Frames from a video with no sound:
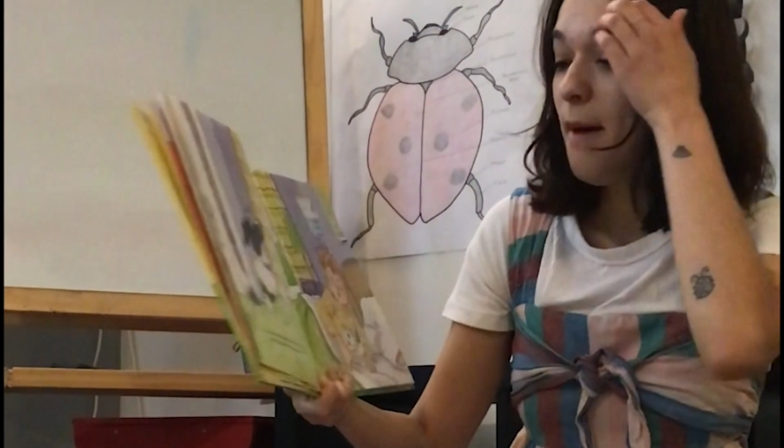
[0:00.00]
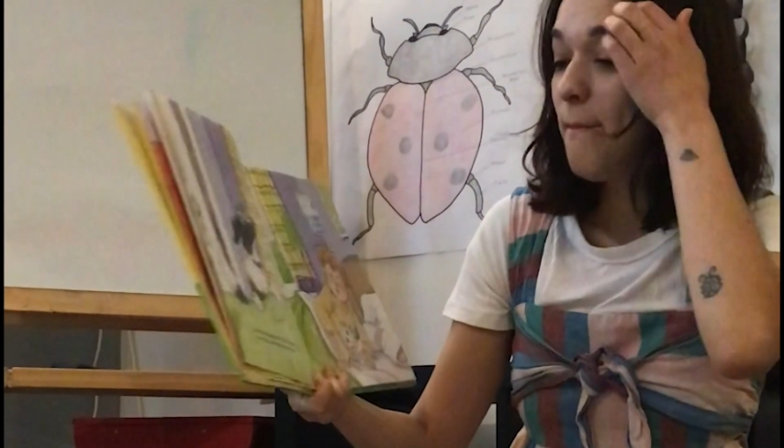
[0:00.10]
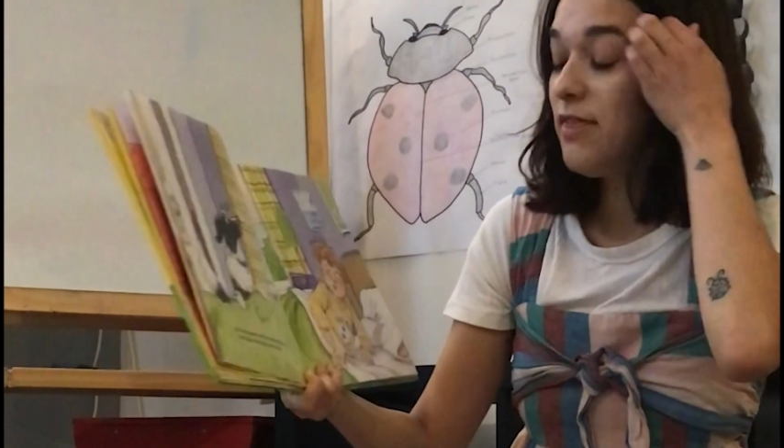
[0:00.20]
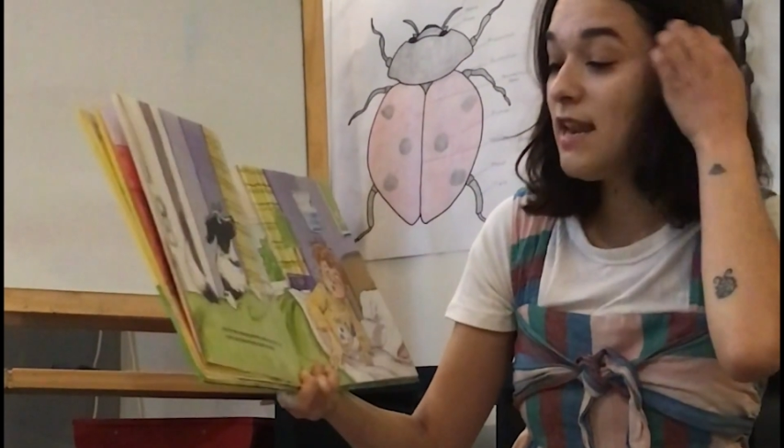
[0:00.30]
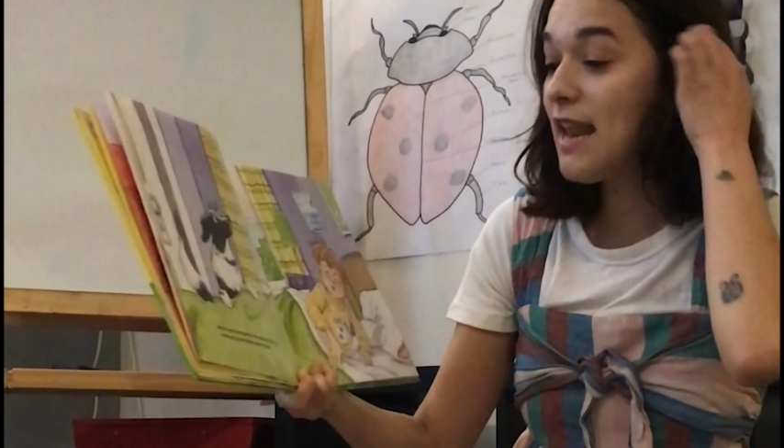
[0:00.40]

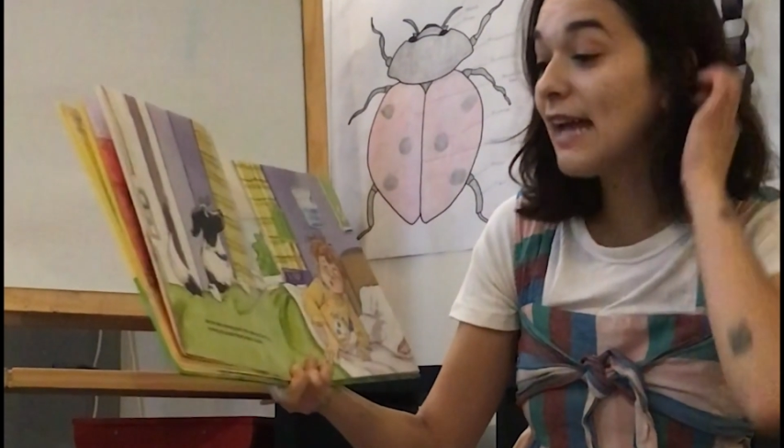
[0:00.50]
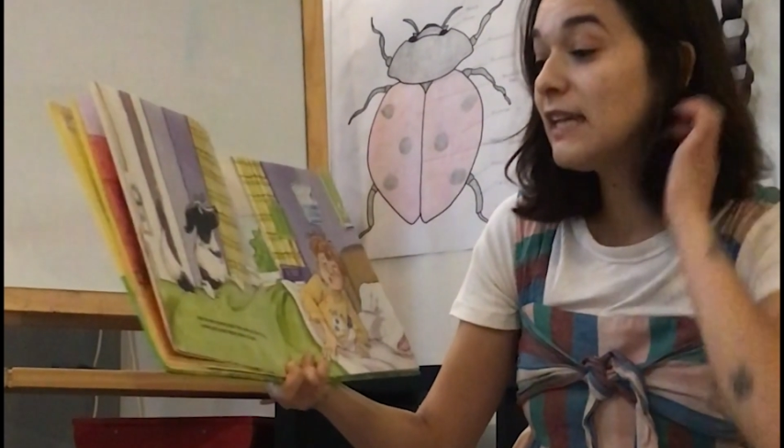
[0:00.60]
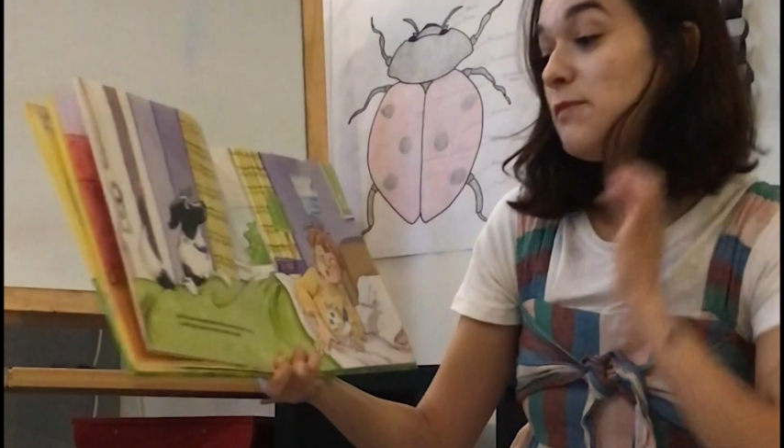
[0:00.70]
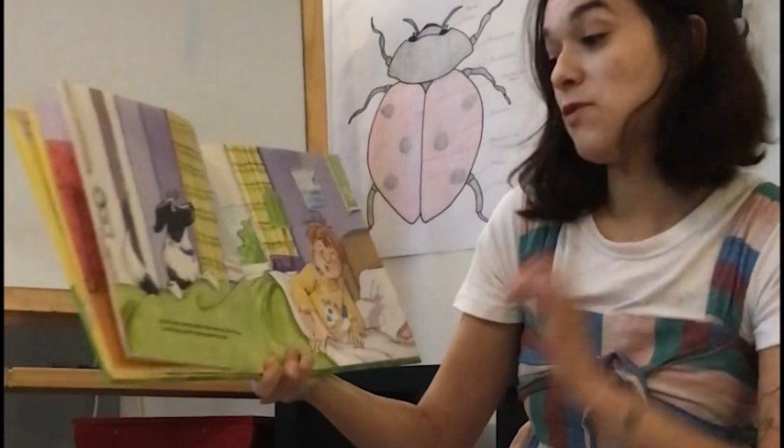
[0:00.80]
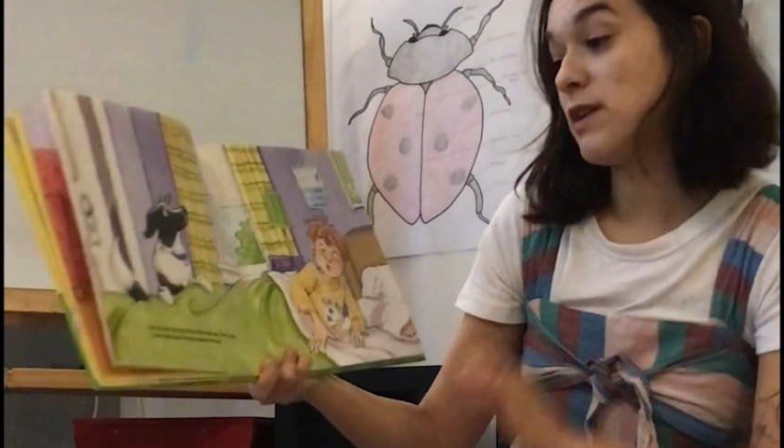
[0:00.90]
But the
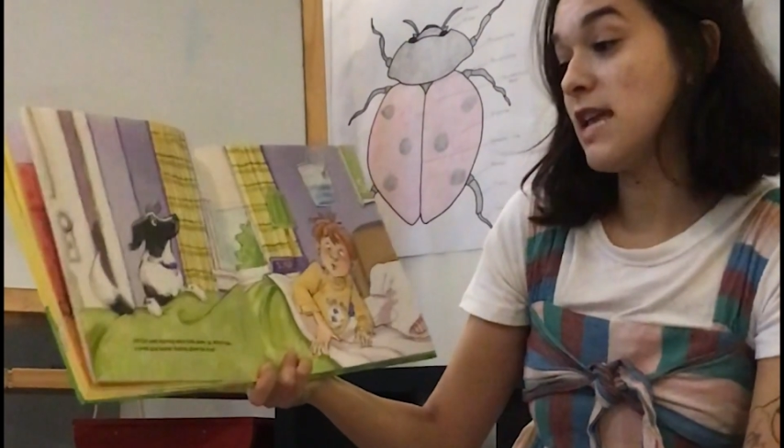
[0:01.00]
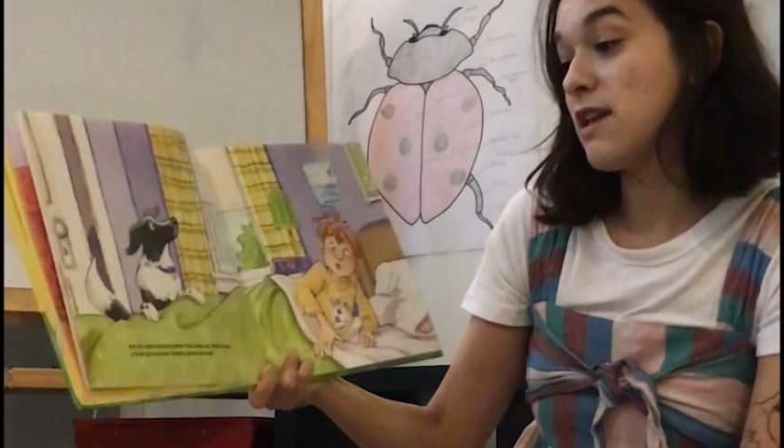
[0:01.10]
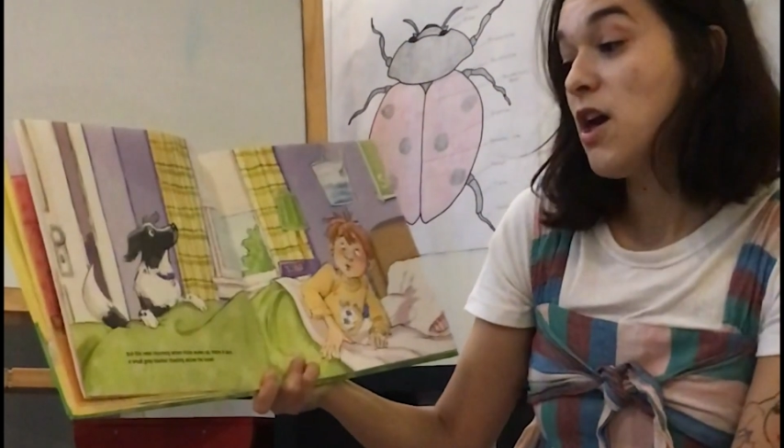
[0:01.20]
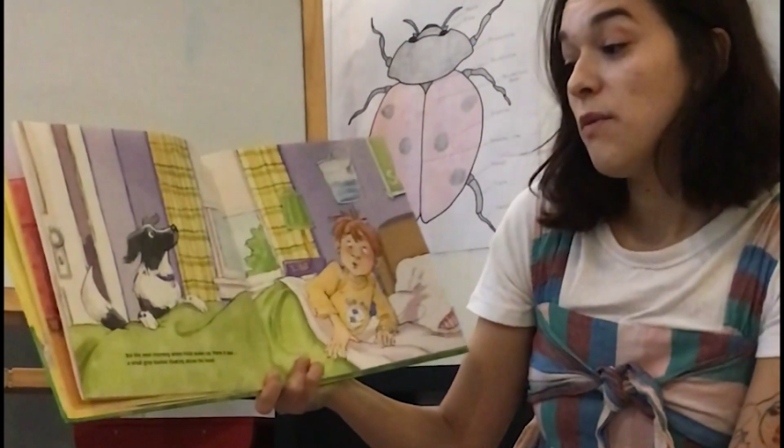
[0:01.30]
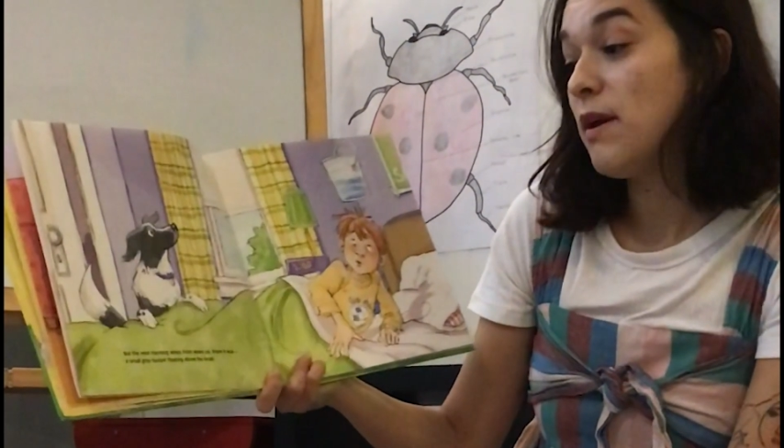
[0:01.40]
next morning,
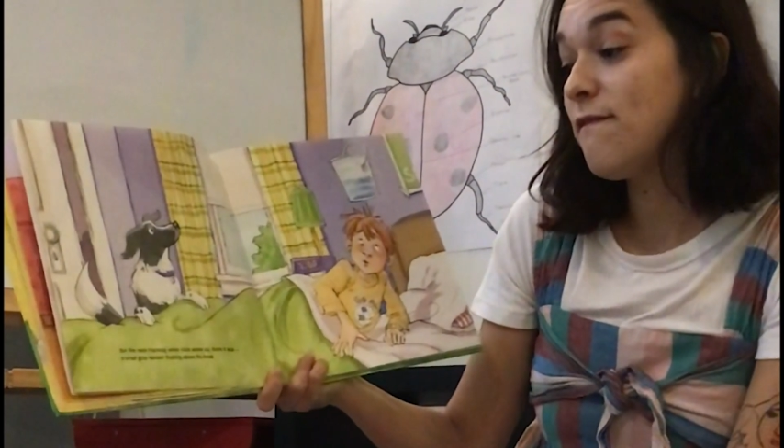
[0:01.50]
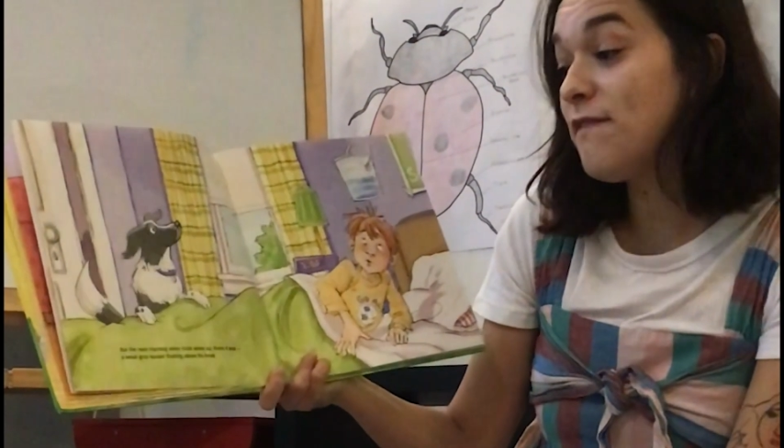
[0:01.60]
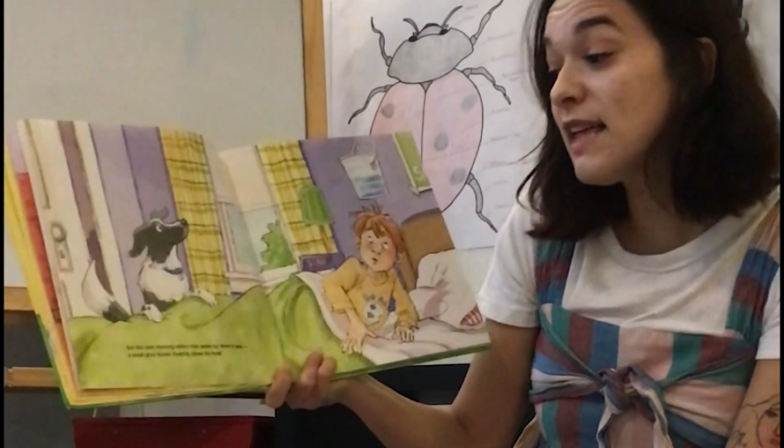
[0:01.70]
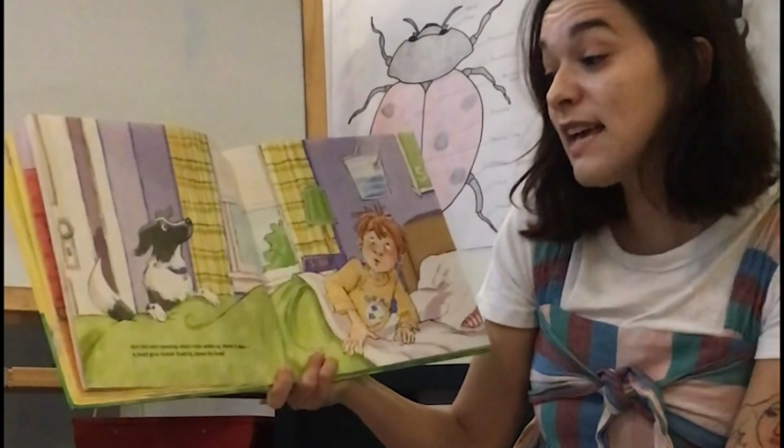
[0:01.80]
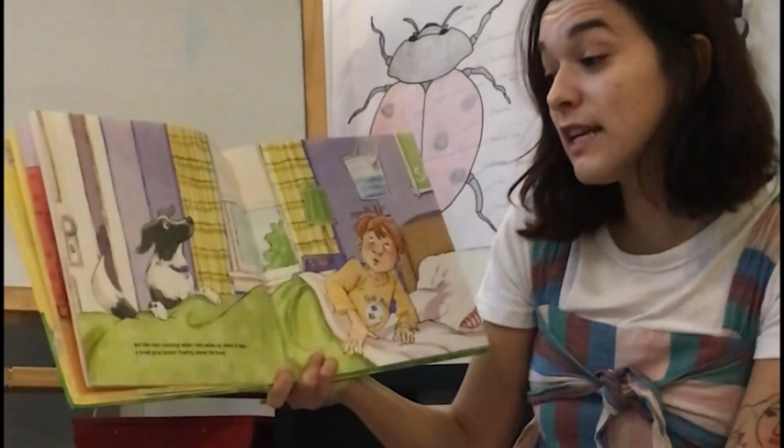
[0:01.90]
when
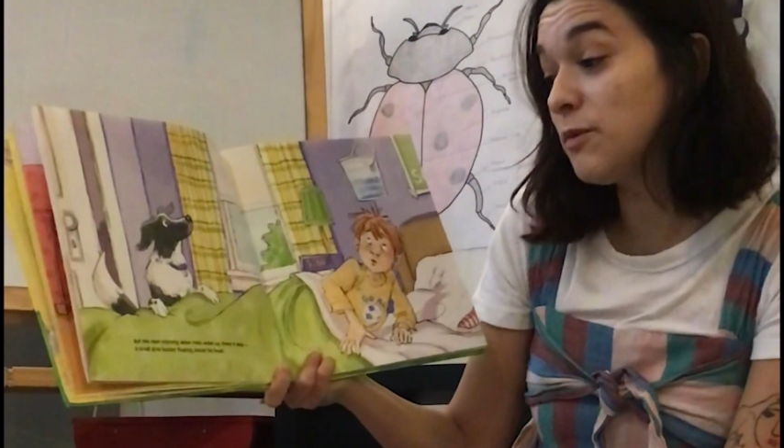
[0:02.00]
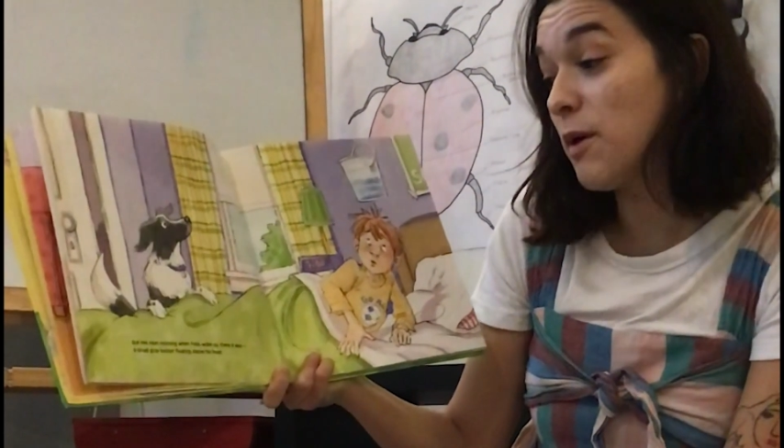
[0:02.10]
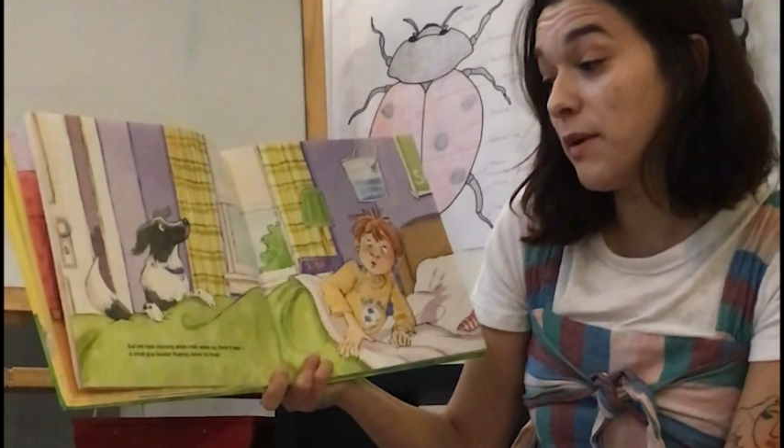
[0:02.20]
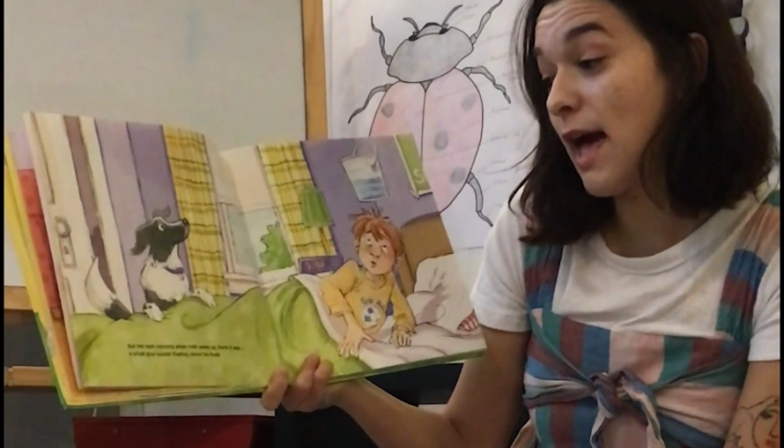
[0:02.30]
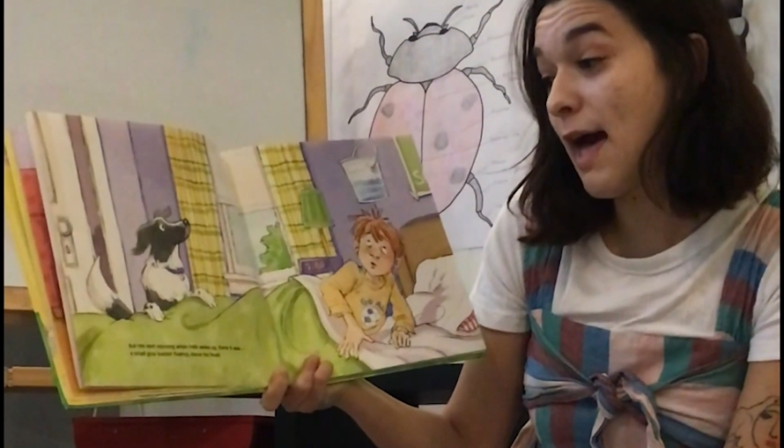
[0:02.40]
Felix
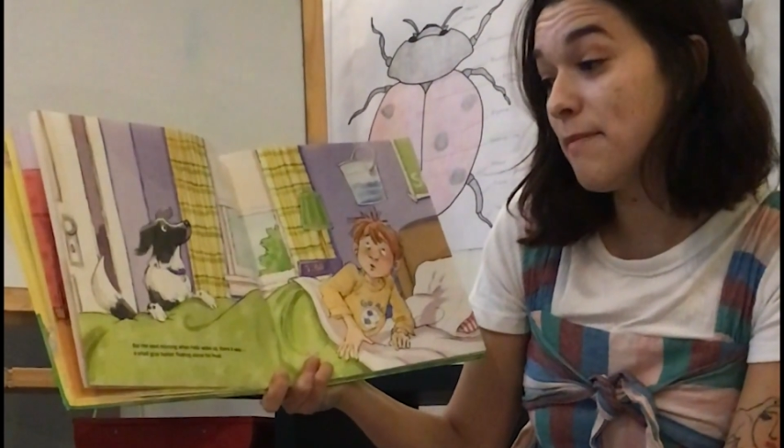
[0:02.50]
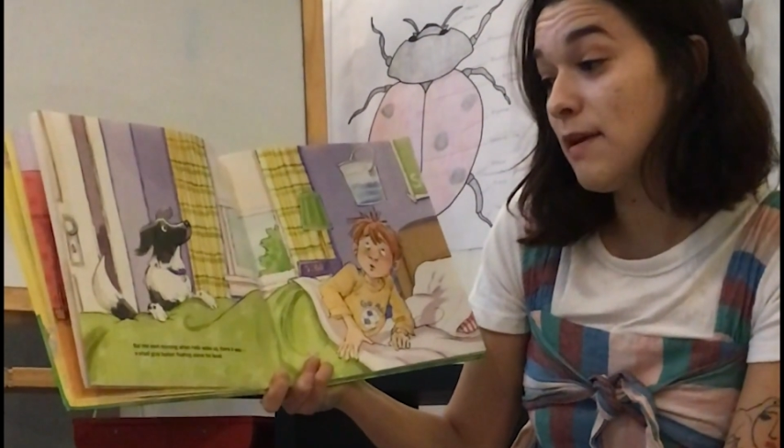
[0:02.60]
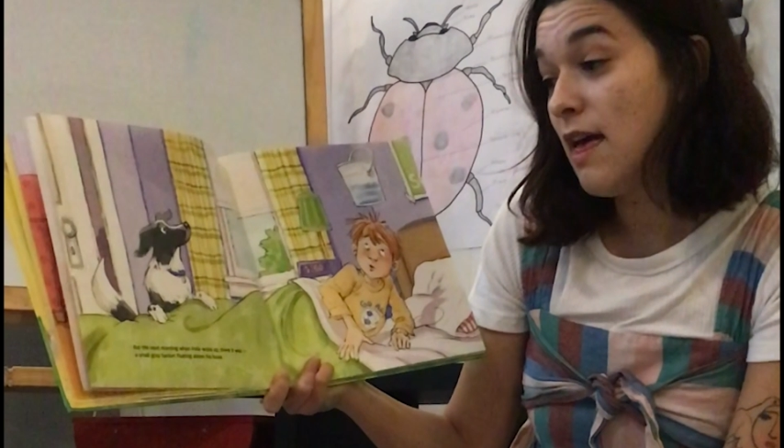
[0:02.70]
woke up,